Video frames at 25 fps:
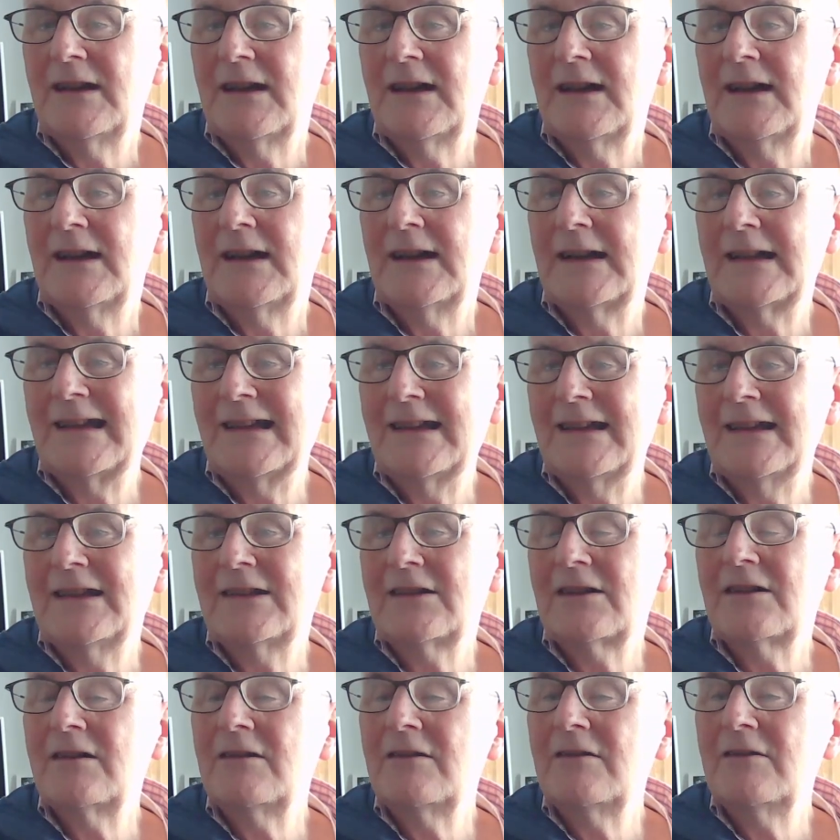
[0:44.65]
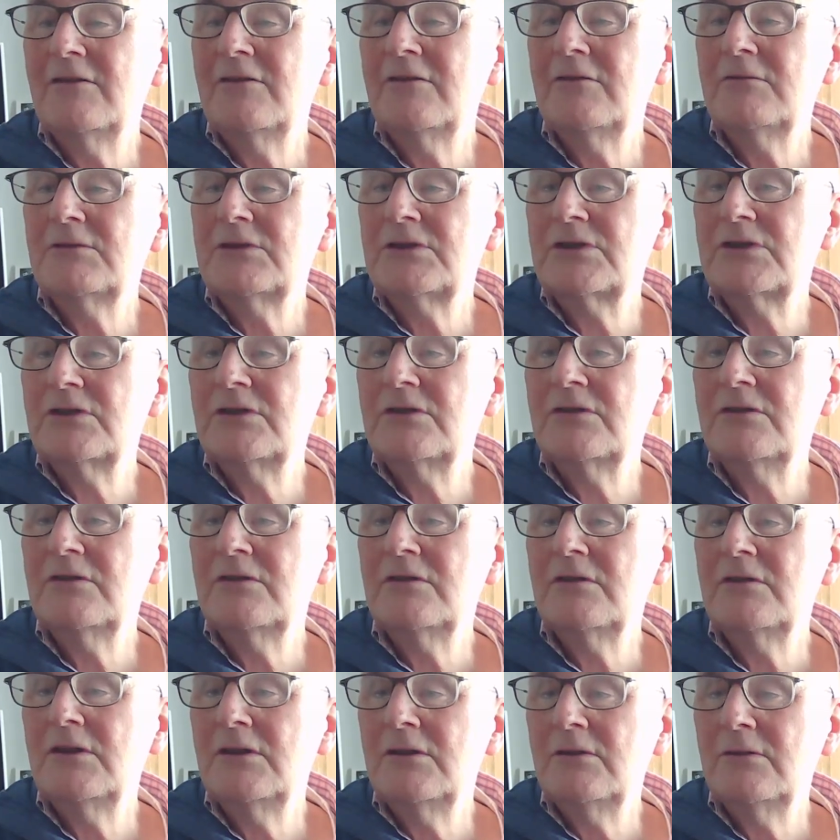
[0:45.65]
I get close to
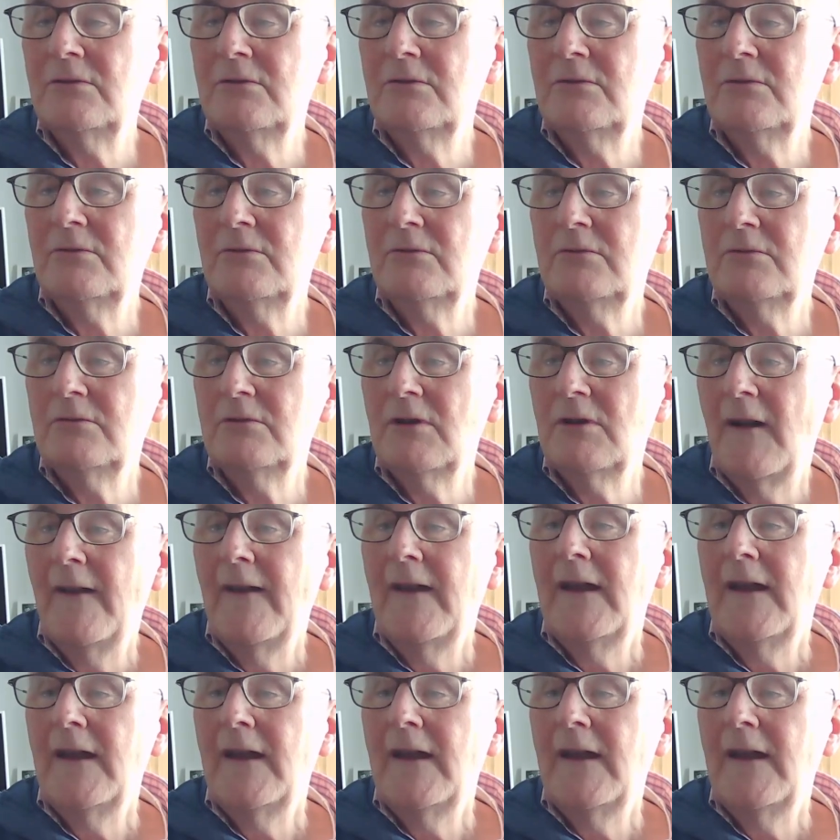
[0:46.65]
you